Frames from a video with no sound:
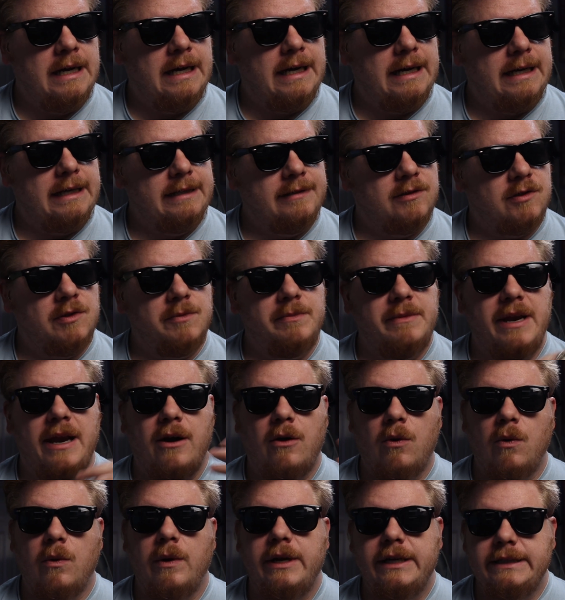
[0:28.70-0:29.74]
Uh, some
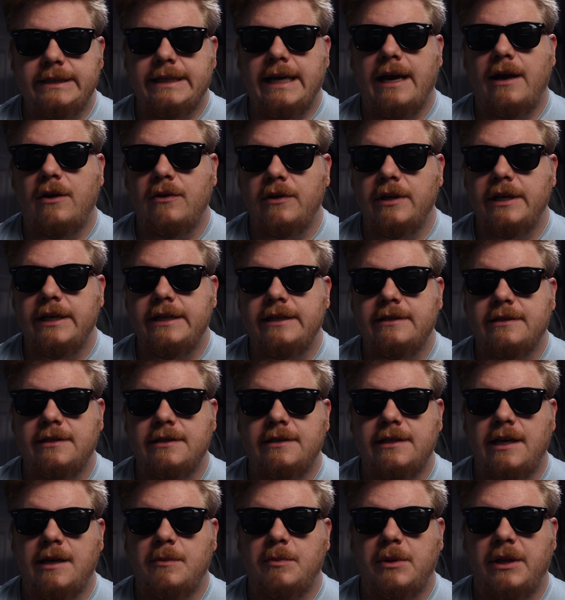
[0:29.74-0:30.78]
narrowing down that needs to
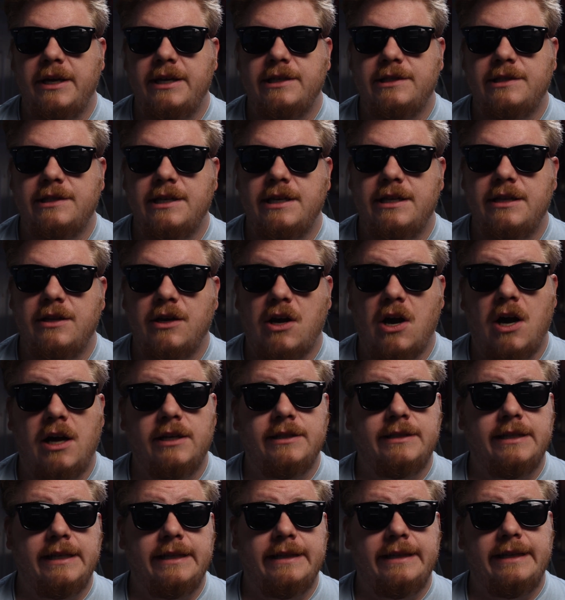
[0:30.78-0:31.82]
take place in the
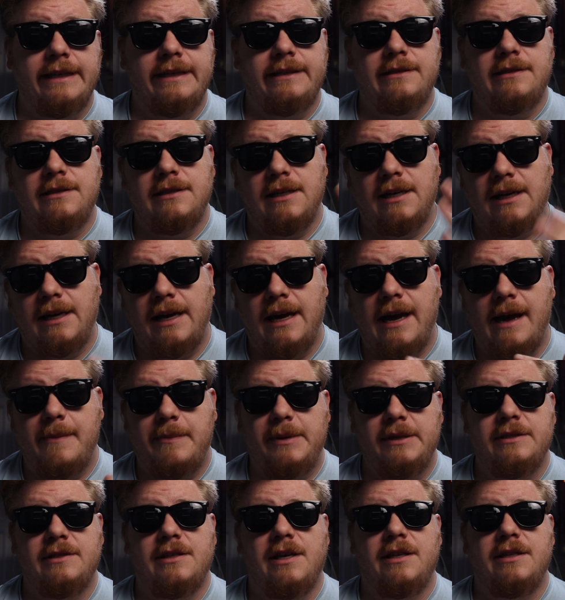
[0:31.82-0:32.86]
content that uh,
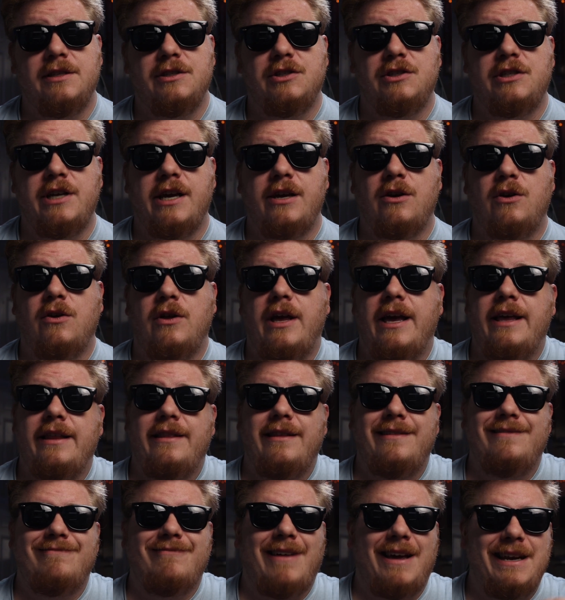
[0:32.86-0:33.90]
happens on this channel,
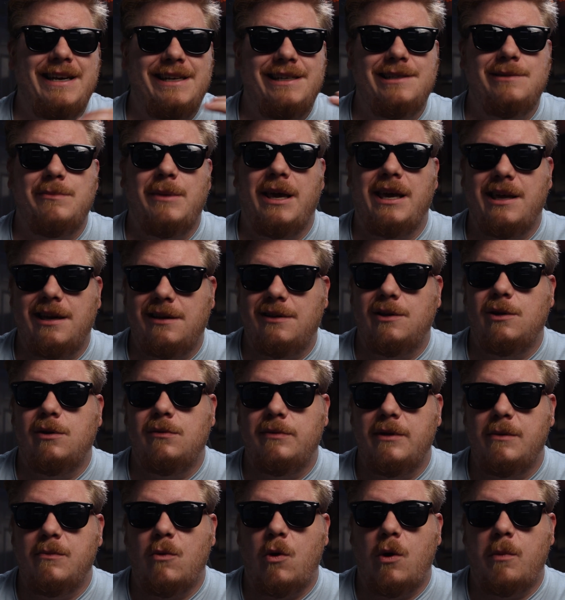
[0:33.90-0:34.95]
and I need to make it a little
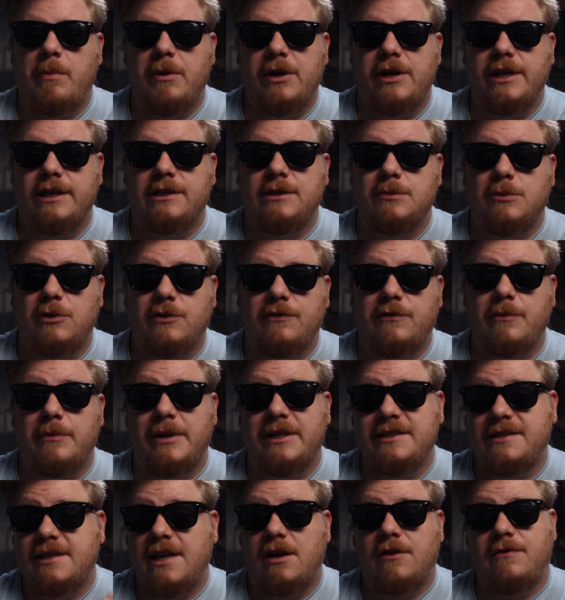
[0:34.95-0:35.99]
bit more predictable for
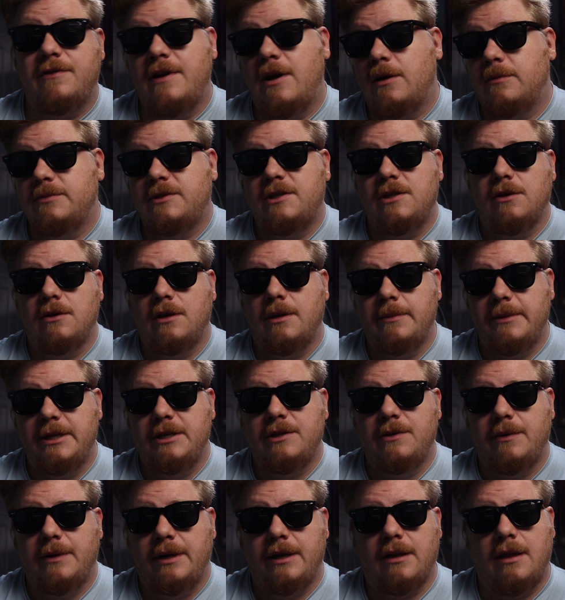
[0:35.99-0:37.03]
myself. Now, I'm still going to be
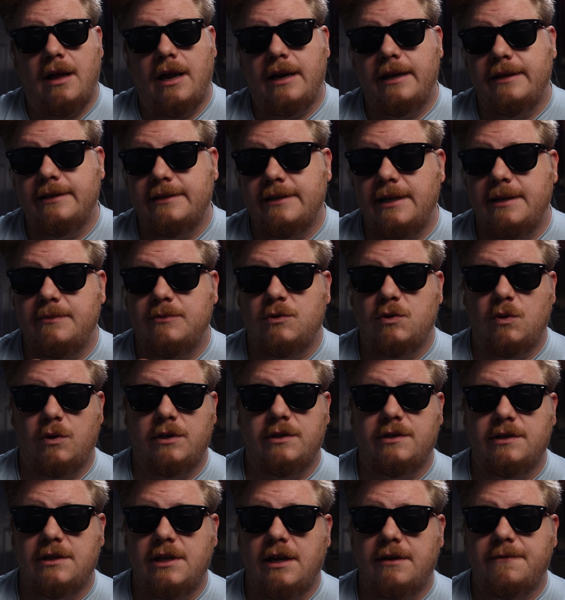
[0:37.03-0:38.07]
doing a lot of the same sort of
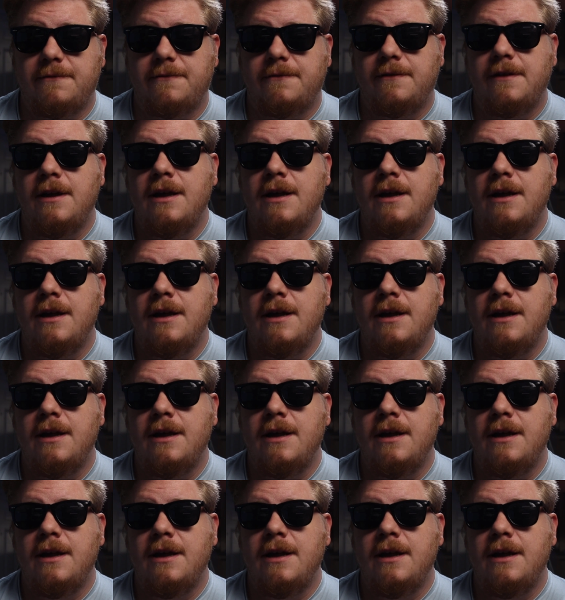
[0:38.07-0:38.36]
stuff.